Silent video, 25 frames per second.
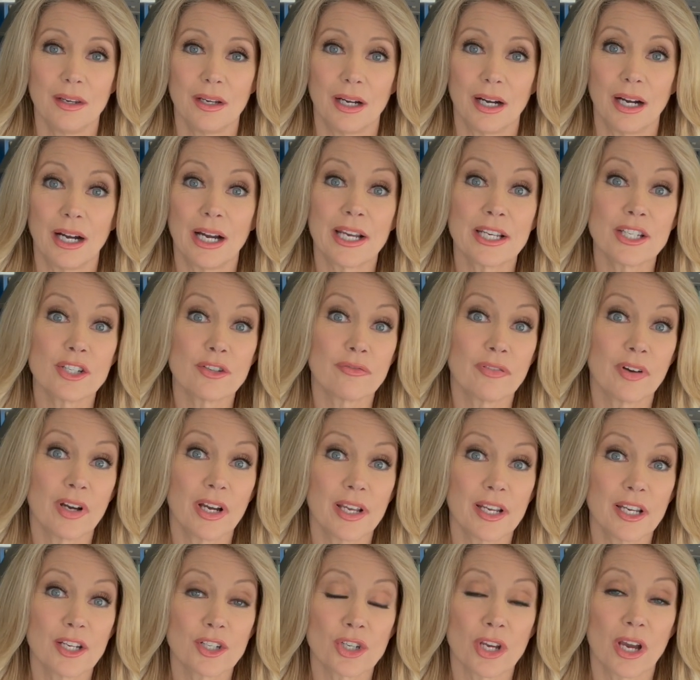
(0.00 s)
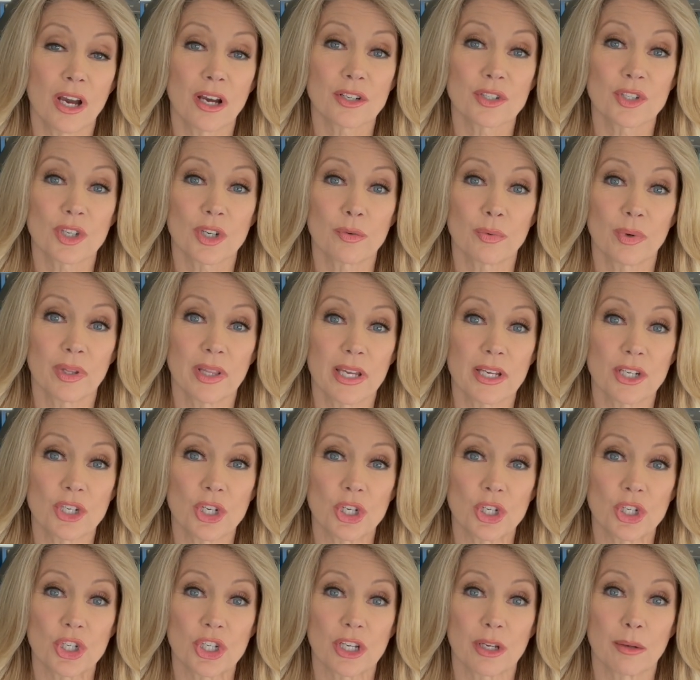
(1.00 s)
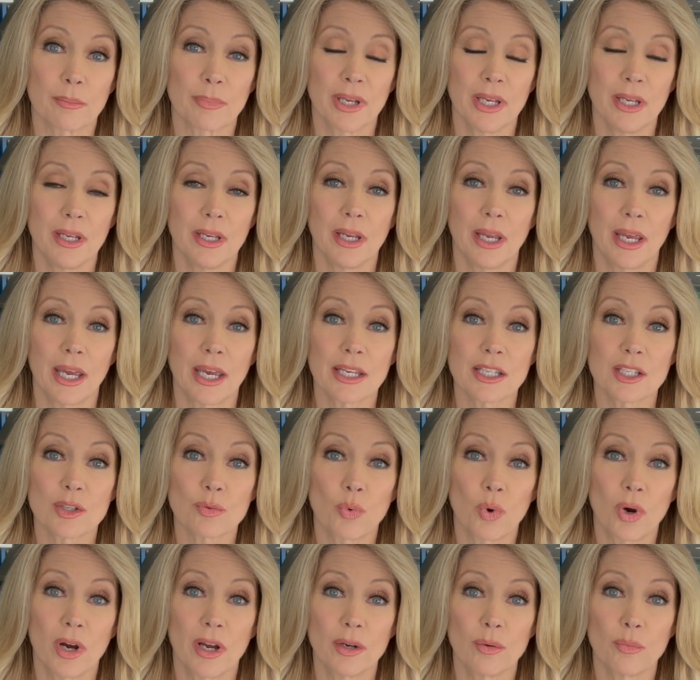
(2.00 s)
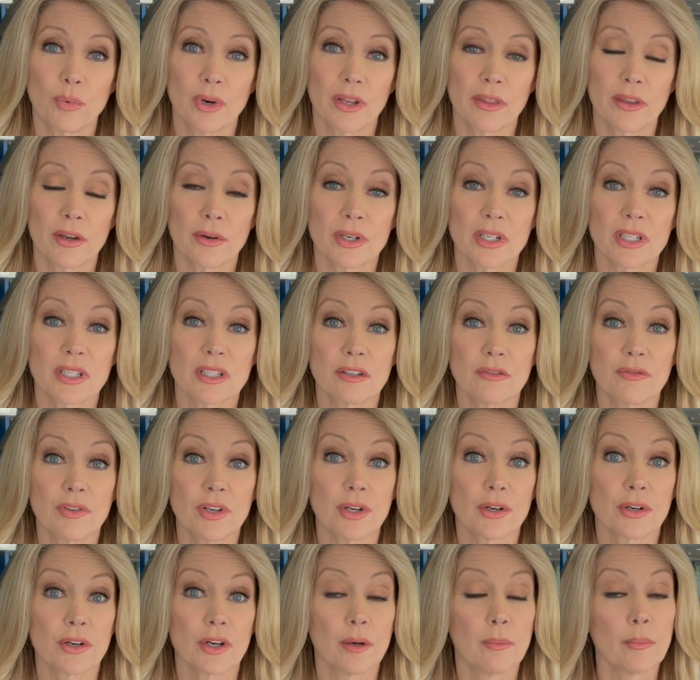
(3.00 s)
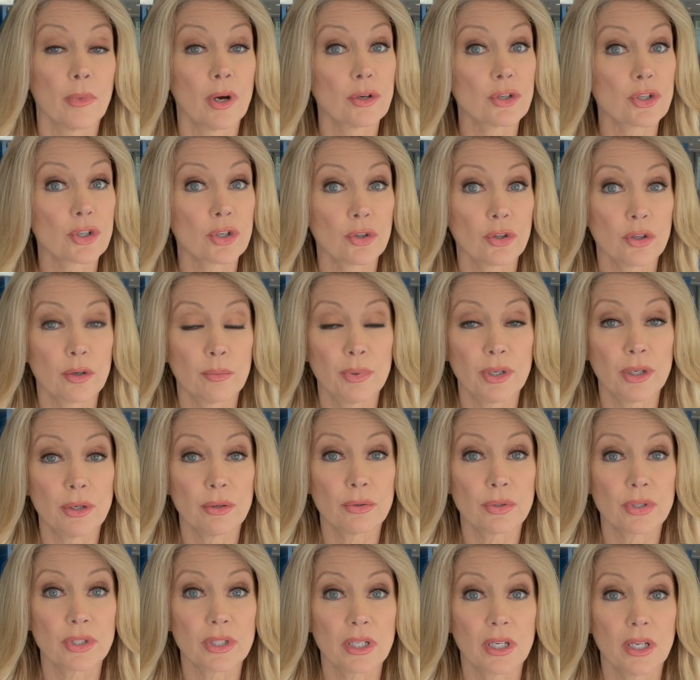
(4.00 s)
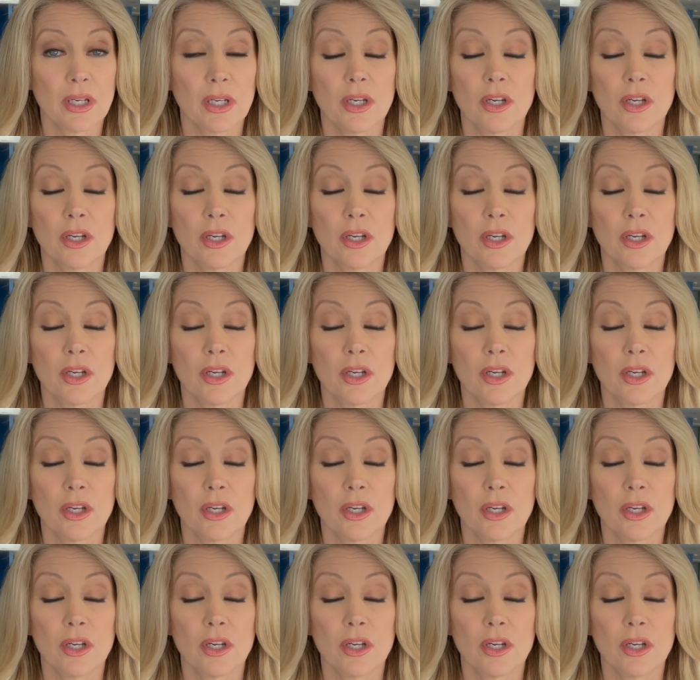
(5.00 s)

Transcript: I define a toxic relationship as one where there is severe emotional abuse,